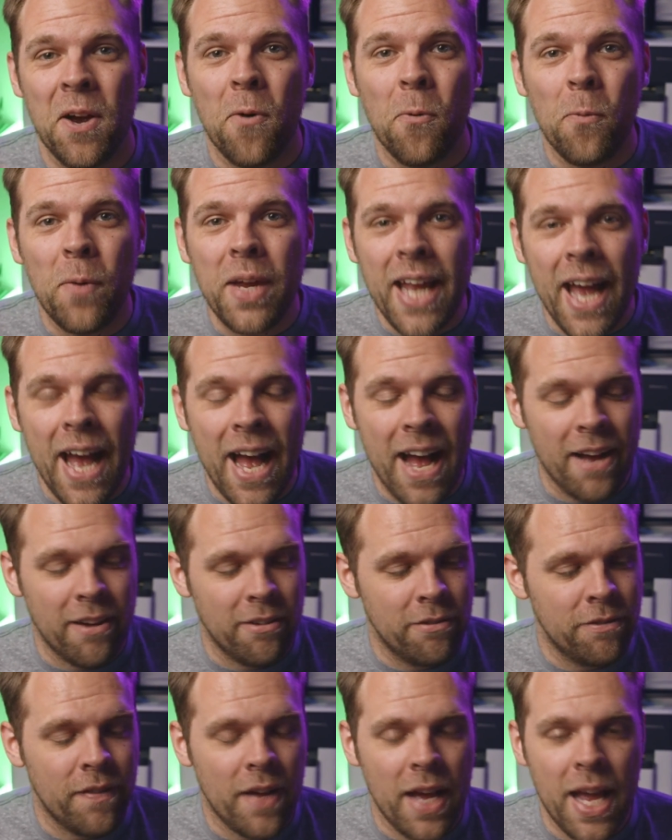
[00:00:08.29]
We
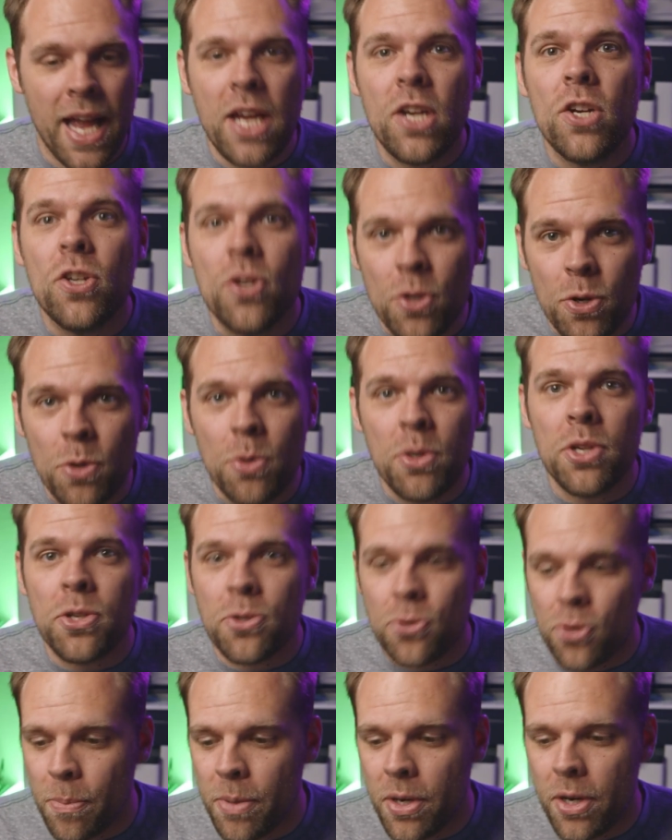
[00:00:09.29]
have a new
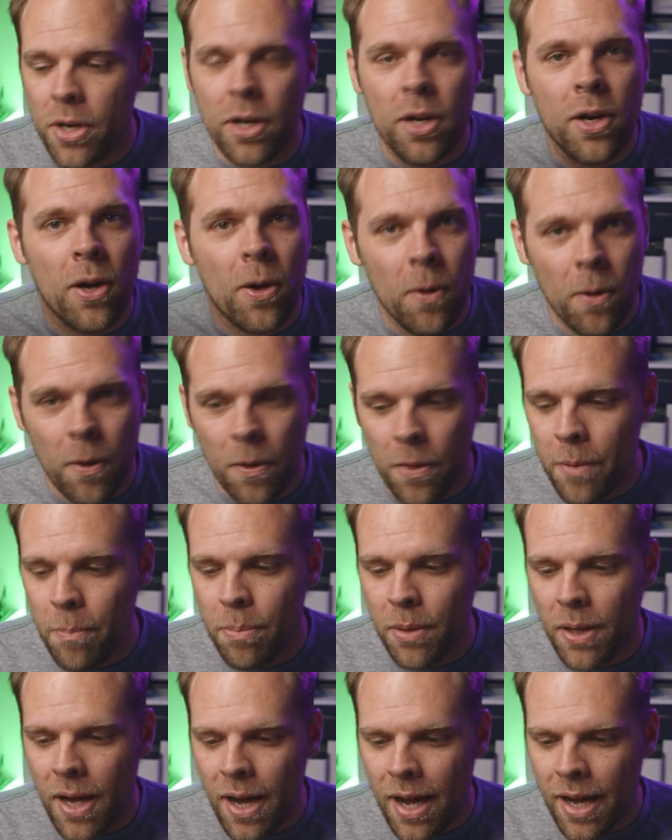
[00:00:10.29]
distributor on the
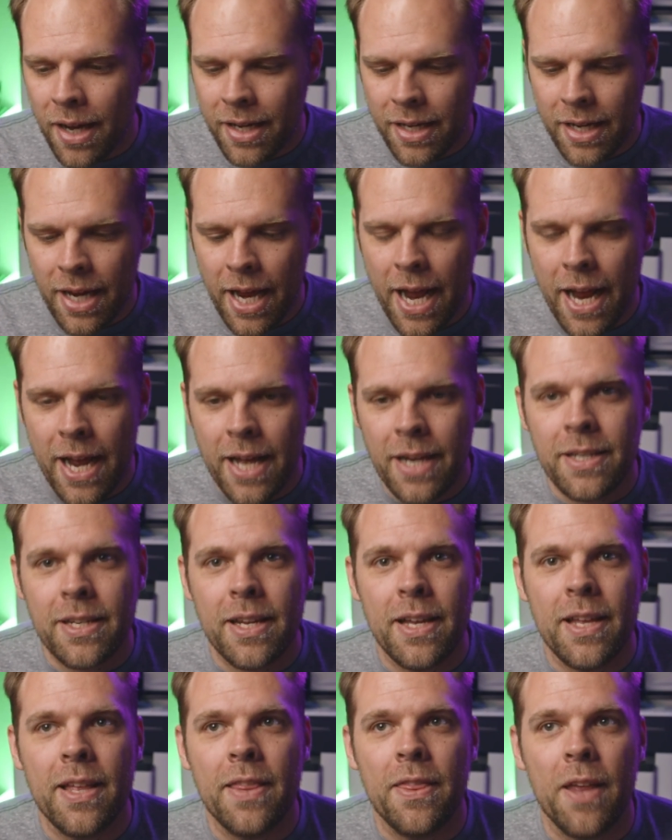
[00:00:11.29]
block and
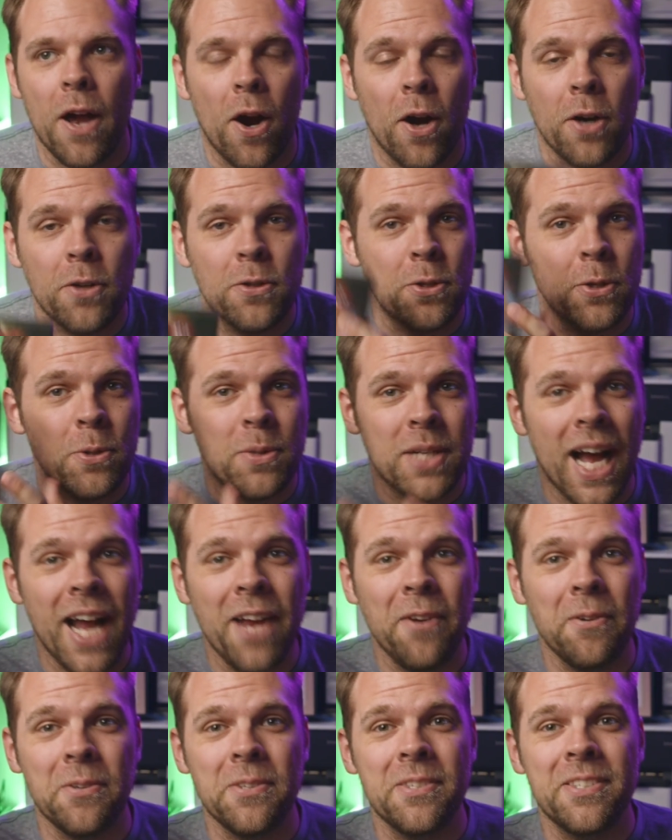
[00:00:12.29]
there are two
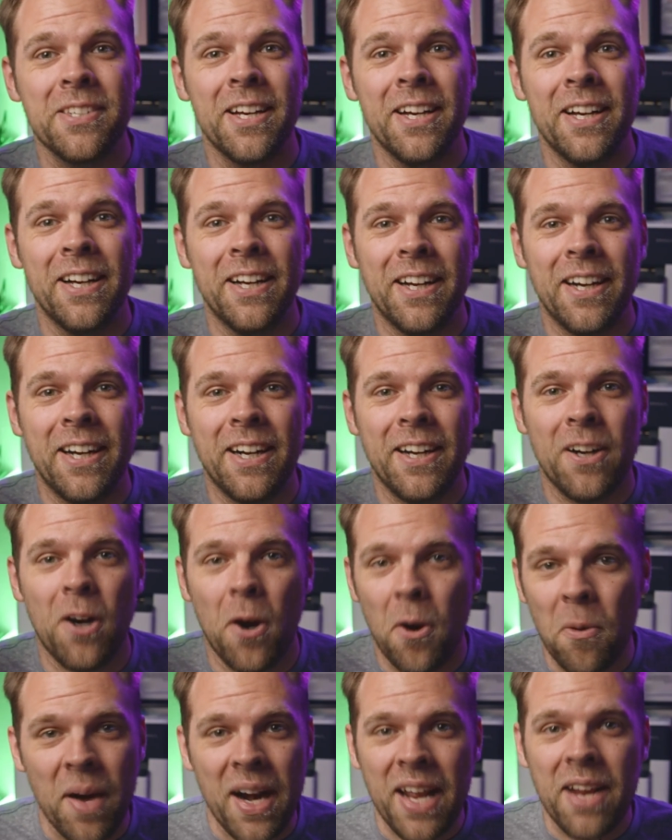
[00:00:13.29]
titles uh,
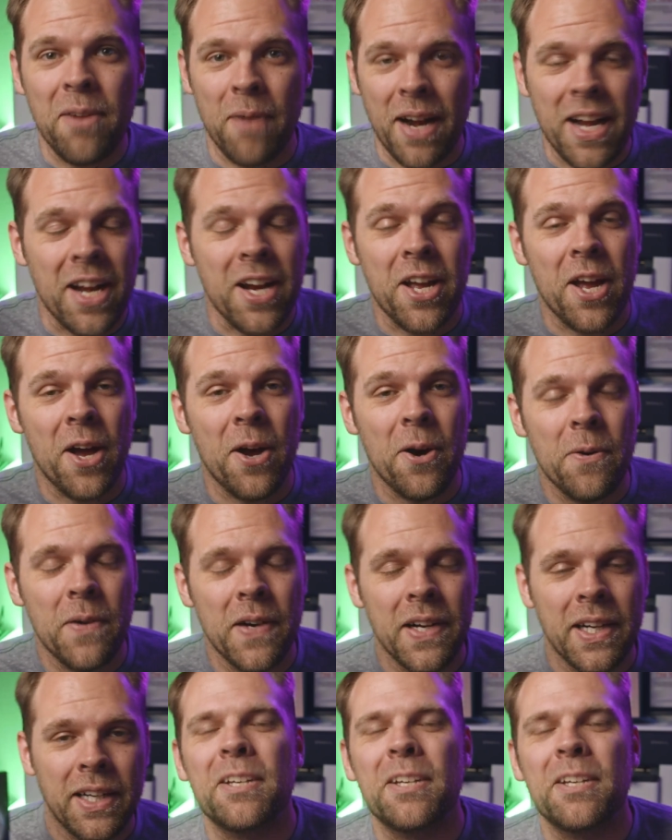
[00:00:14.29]
already ready to go.